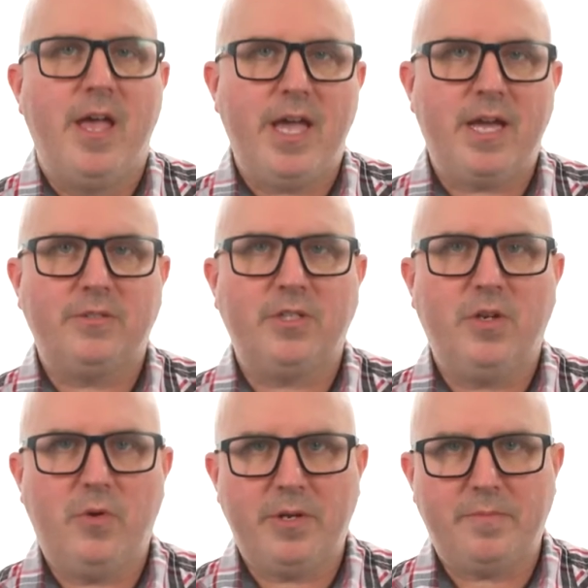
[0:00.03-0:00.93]
Hey, how's
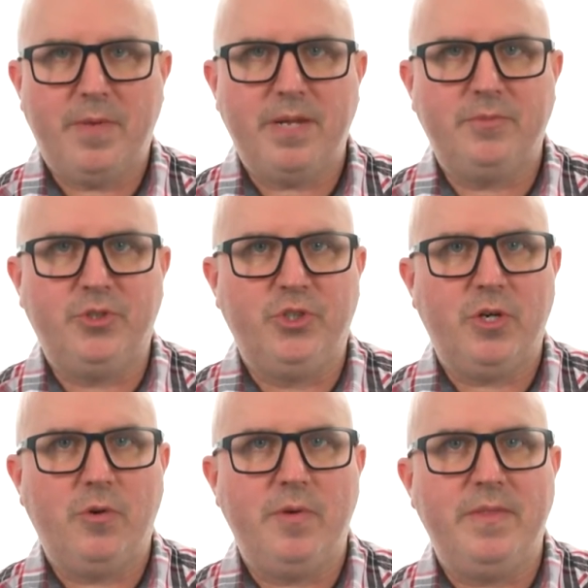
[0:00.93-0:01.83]
it going? My name's
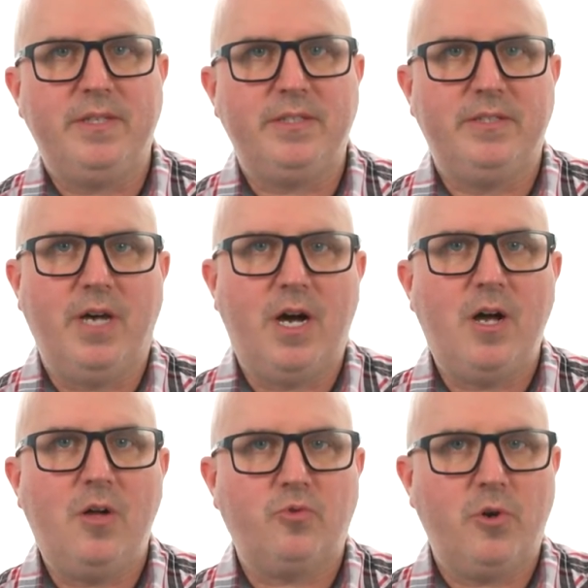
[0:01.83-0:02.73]
Joe, and this is the
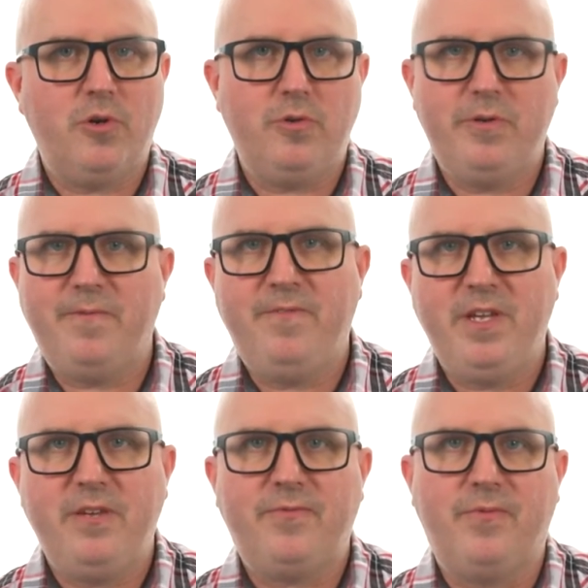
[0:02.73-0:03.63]
All Road
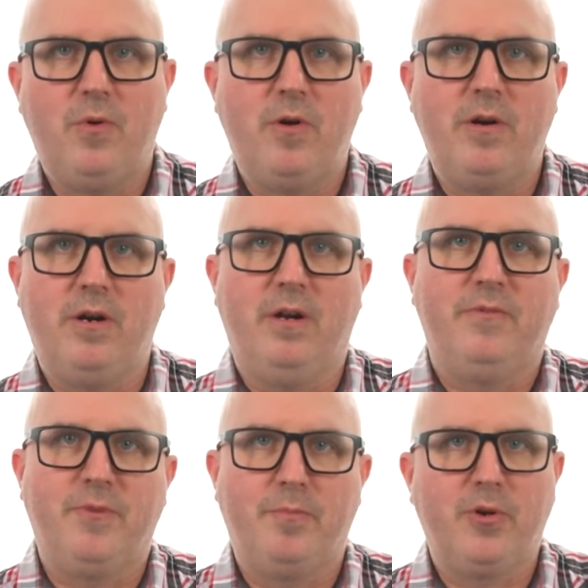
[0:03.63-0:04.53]

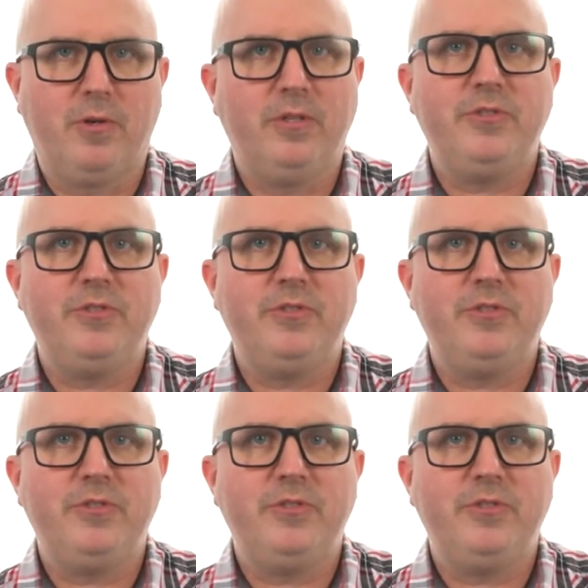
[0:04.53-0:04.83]
V4 from Pearl